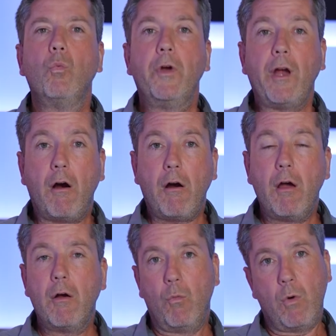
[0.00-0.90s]
We are
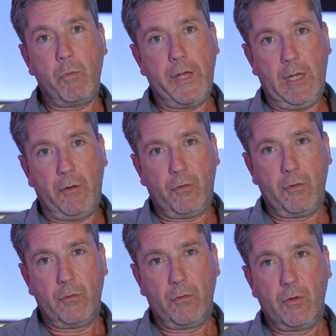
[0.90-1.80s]
what we eat.
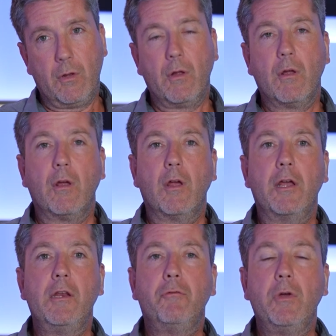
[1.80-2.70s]

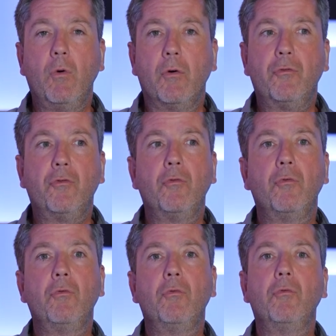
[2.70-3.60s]
And if we want
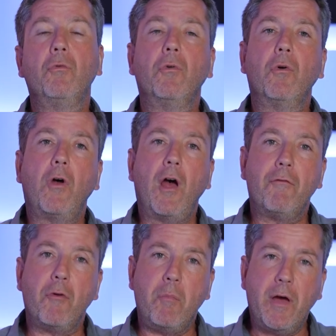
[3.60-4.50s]
to
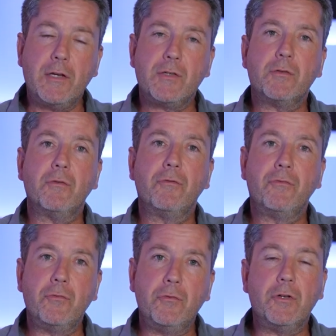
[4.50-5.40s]
have the best
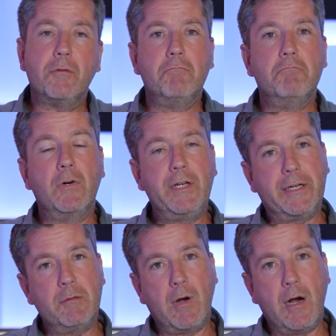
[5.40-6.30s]
food money
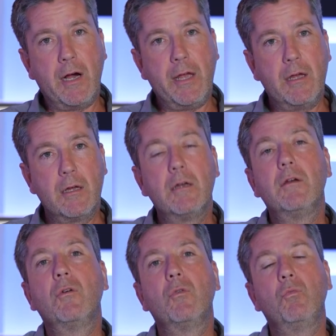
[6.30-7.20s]
can buy,
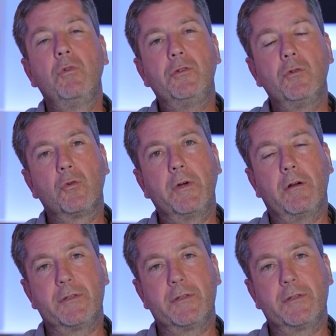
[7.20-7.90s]
we need to grow it